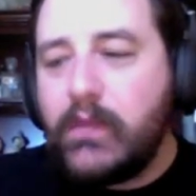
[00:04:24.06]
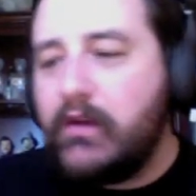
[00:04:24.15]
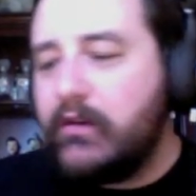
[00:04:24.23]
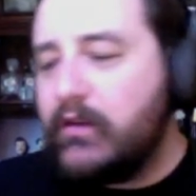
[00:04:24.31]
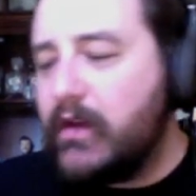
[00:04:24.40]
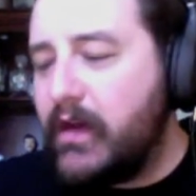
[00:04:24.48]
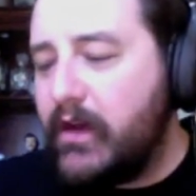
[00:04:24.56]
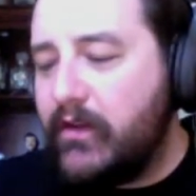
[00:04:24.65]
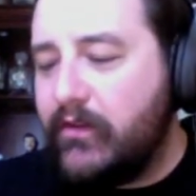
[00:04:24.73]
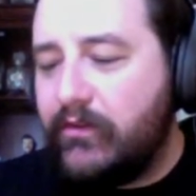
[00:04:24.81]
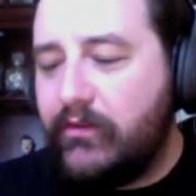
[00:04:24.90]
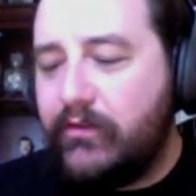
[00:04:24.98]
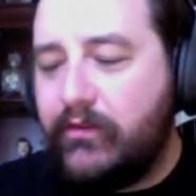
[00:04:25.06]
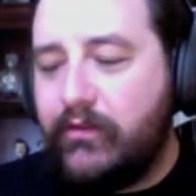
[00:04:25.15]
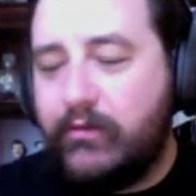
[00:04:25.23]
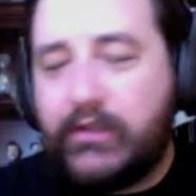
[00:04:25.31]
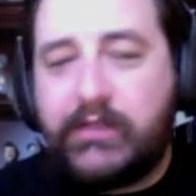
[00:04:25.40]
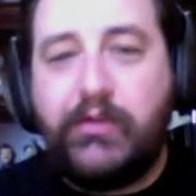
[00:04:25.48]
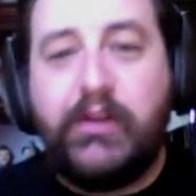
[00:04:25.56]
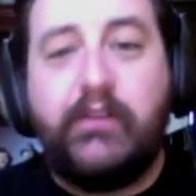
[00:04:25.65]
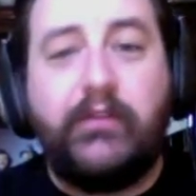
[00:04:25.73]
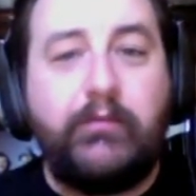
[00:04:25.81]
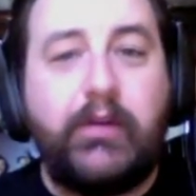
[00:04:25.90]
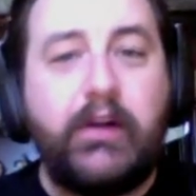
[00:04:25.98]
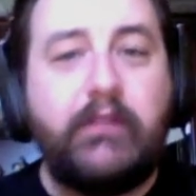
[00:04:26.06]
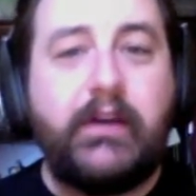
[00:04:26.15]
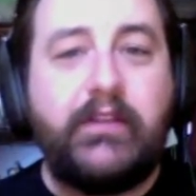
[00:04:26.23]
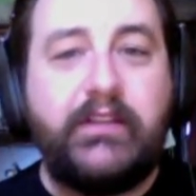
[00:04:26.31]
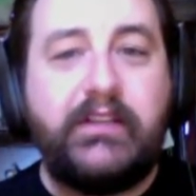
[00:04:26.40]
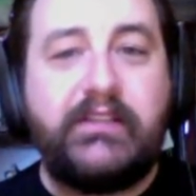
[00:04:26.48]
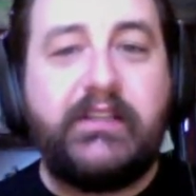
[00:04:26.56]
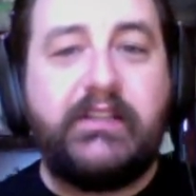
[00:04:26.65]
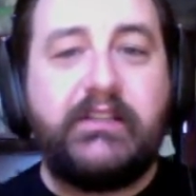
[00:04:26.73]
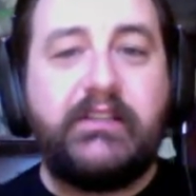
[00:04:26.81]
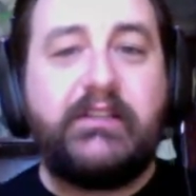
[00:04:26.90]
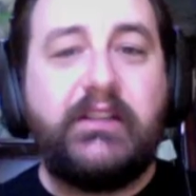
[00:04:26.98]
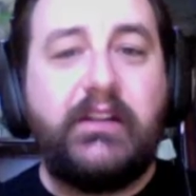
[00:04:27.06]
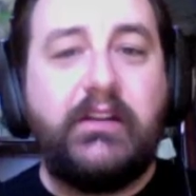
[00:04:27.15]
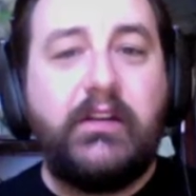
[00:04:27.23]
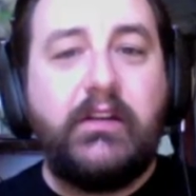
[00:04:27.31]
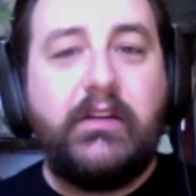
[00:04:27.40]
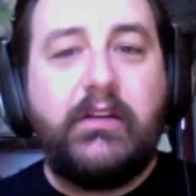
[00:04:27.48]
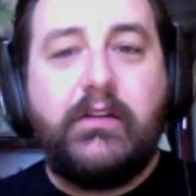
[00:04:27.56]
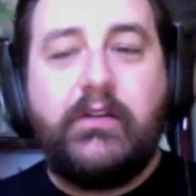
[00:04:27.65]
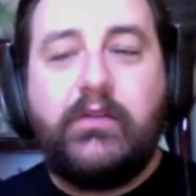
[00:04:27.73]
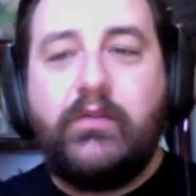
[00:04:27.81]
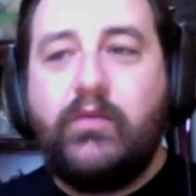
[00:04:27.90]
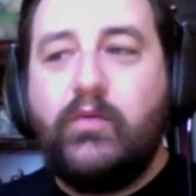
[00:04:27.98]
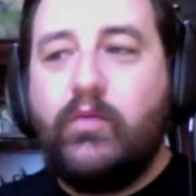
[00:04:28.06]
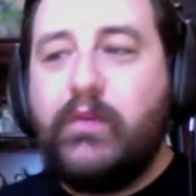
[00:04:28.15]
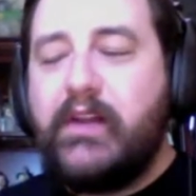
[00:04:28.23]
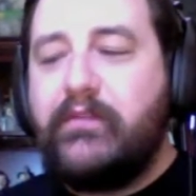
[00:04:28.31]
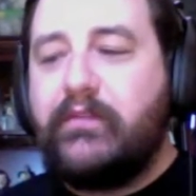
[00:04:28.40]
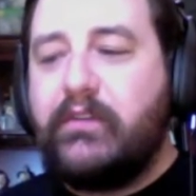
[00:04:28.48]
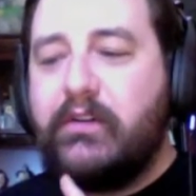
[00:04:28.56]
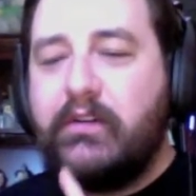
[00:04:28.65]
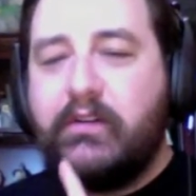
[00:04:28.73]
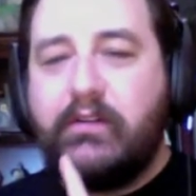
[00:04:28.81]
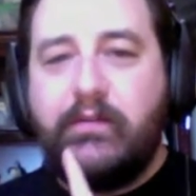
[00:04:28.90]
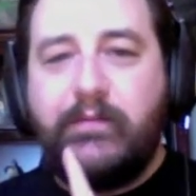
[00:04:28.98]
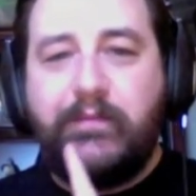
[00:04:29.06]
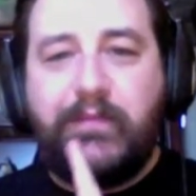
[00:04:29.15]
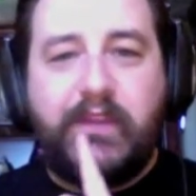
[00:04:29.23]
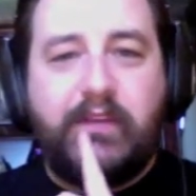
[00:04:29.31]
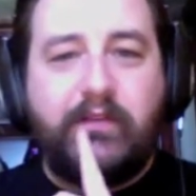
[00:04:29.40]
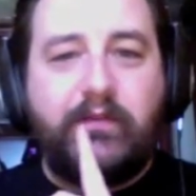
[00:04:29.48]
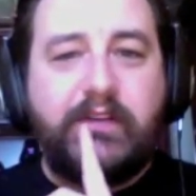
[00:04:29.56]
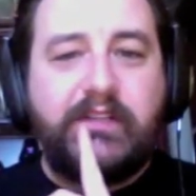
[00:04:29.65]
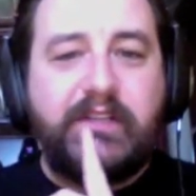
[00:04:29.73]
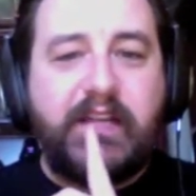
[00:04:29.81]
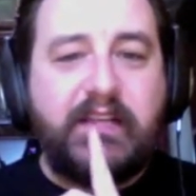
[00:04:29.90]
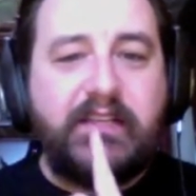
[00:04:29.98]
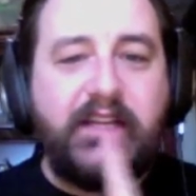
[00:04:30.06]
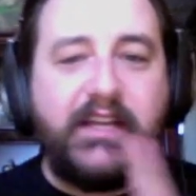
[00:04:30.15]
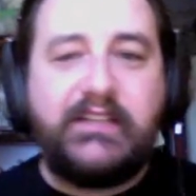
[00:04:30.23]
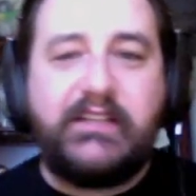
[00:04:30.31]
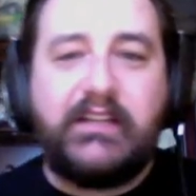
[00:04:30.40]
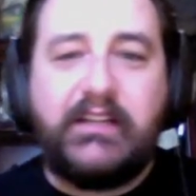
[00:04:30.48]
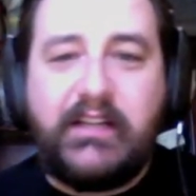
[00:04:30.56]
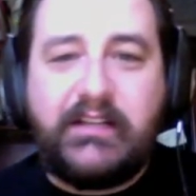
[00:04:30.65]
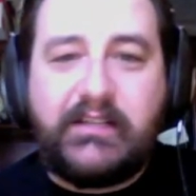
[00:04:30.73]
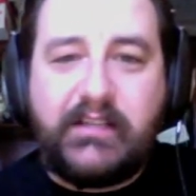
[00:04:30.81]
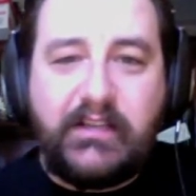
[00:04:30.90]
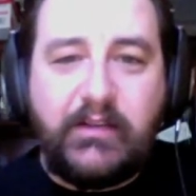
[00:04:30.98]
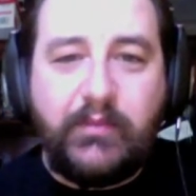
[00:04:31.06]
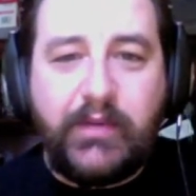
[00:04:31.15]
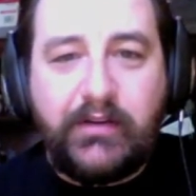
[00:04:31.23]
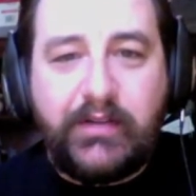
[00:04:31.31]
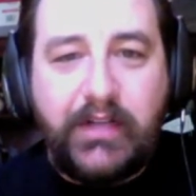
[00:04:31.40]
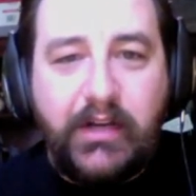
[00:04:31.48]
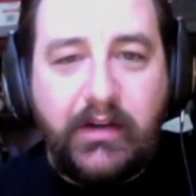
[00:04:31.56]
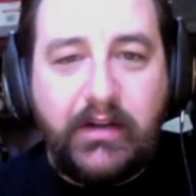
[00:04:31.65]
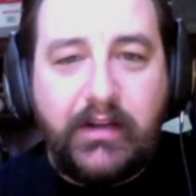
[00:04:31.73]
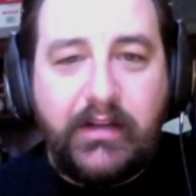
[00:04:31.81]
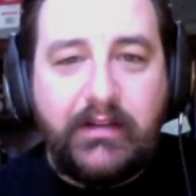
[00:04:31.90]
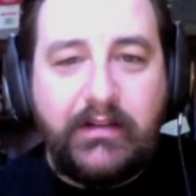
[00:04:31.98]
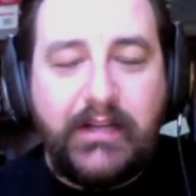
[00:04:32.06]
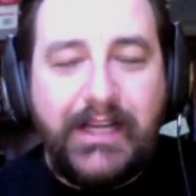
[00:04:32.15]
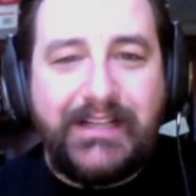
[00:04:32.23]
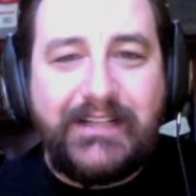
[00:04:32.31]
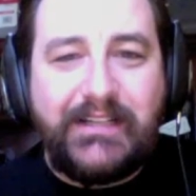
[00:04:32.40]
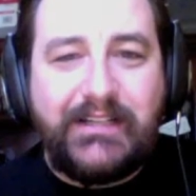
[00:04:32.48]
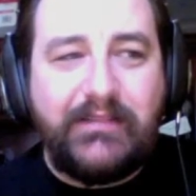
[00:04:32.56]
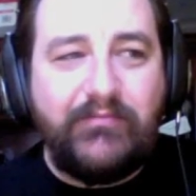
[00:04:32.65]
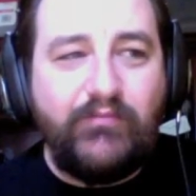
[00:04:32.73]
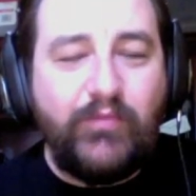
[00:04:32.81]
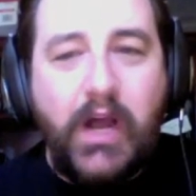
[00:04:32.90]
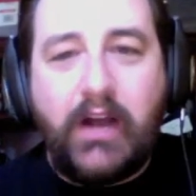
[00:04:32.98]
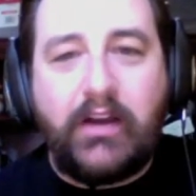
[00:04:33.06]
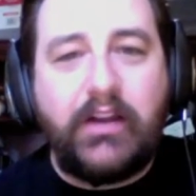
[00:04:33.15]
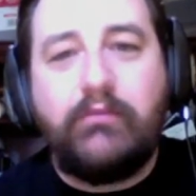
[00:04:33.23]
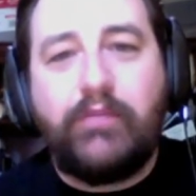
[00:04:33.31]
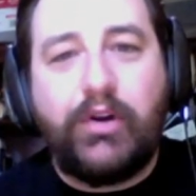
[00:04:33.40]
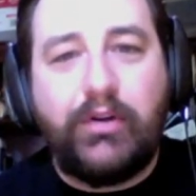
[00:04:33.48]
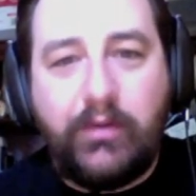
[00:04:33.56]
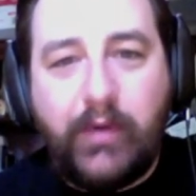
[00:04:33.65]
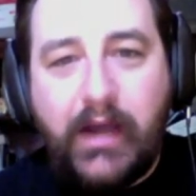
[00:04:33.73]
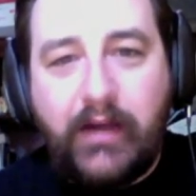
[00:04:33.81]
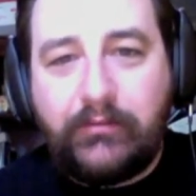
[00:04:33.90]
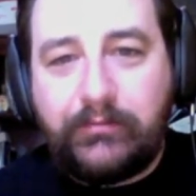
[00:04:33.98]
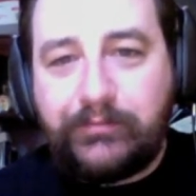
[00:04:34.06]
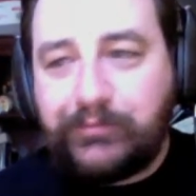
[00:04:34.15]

The most beautiful part about this is that whenever you first take a taste and it hits the tip of your tongue, it's not going to burn you out.